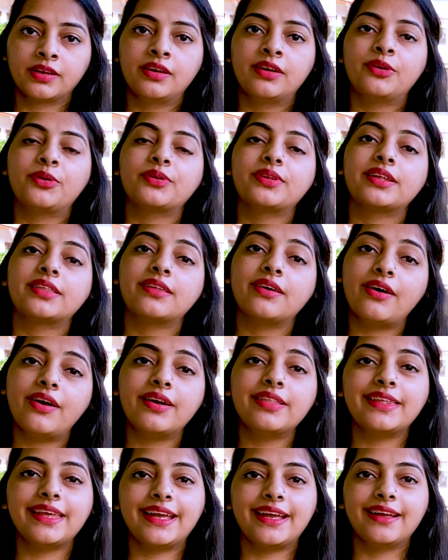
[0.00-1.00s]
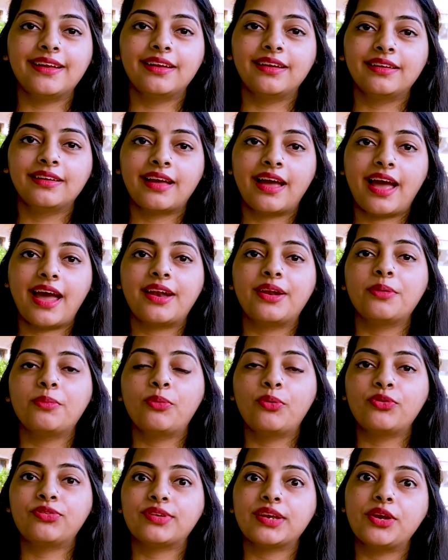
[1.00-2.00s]
Now the third thing and the
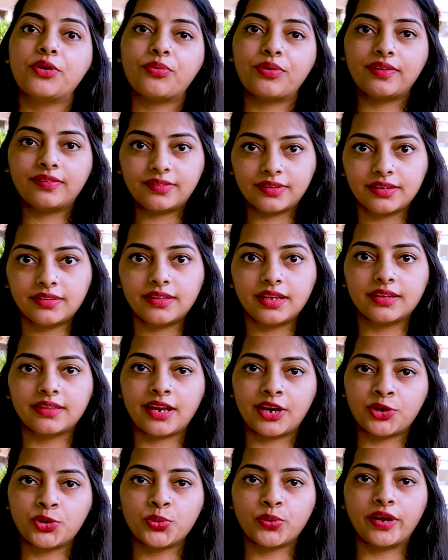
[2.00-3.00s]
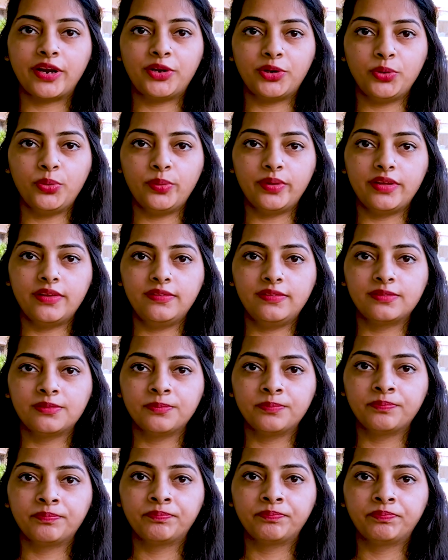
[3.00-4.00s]
most interesting thing that you can do is
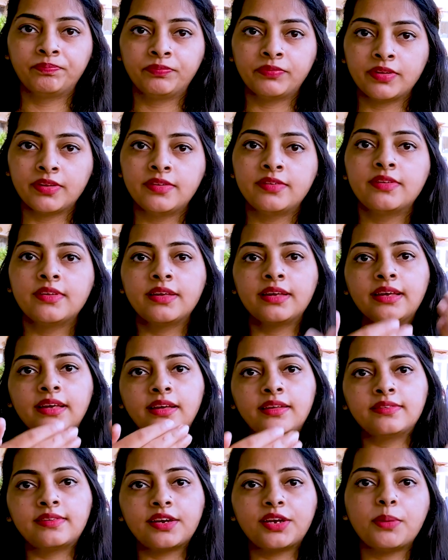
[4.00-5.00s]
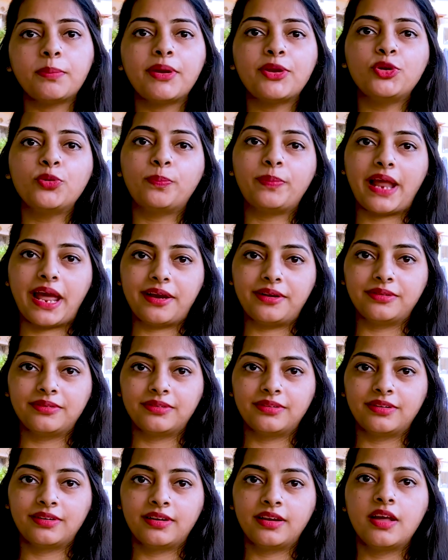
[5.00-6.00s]
set a menu plan.
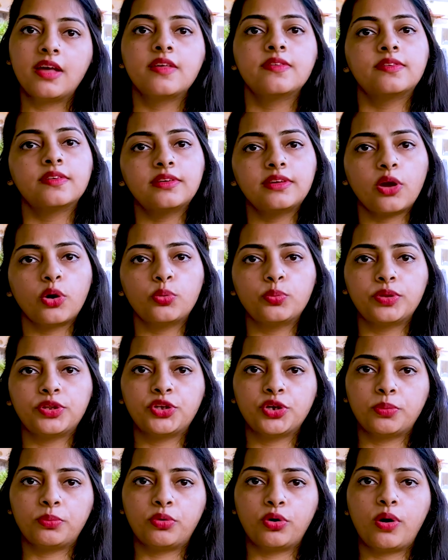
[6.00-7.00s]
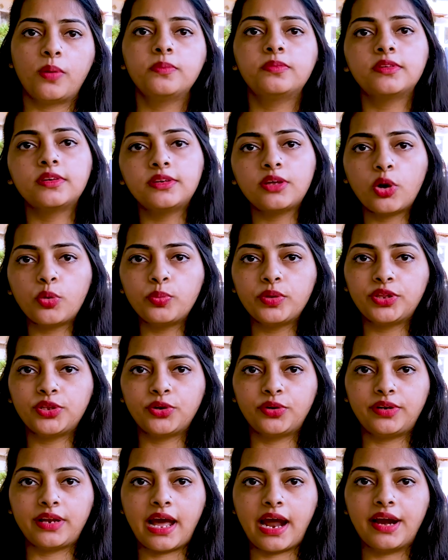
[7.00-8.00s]
Sit down with your mom, sit down with
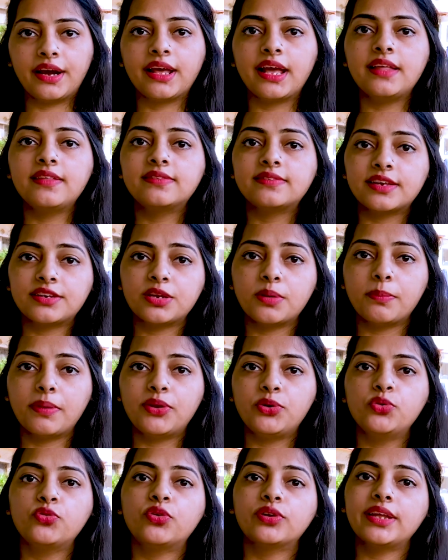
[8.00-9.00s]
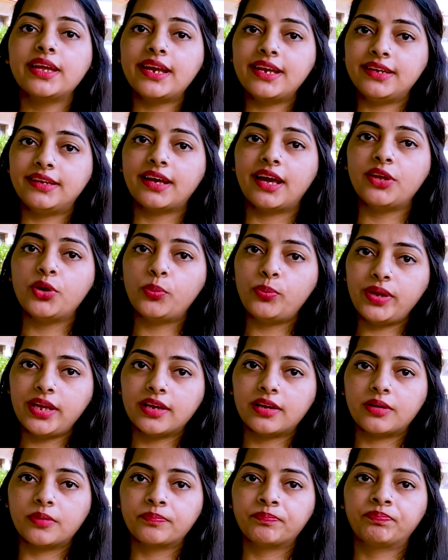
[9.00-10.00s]
your dad and set a menu for the entire
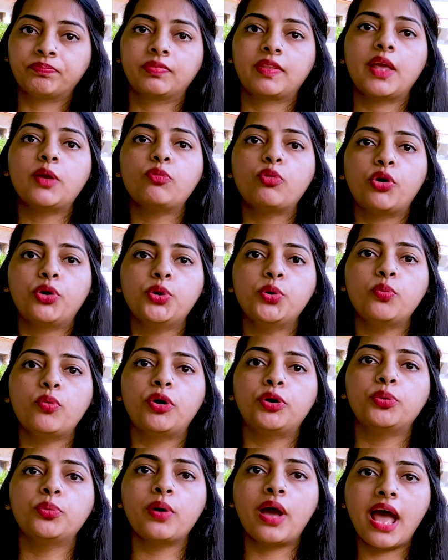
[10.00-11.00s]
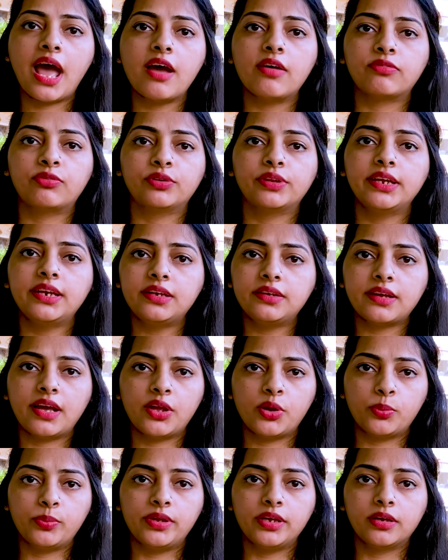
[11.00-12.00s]
week. Like, what do you want to have for the
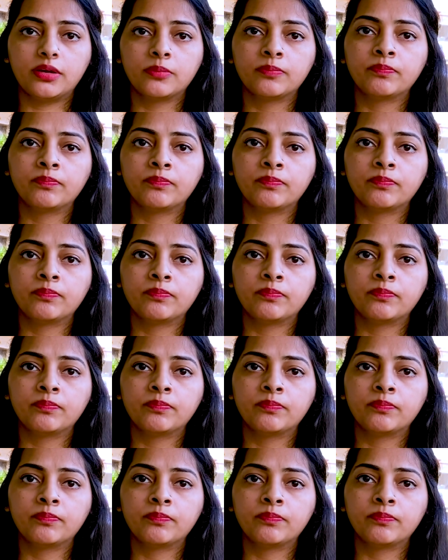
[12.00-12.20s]
entire week?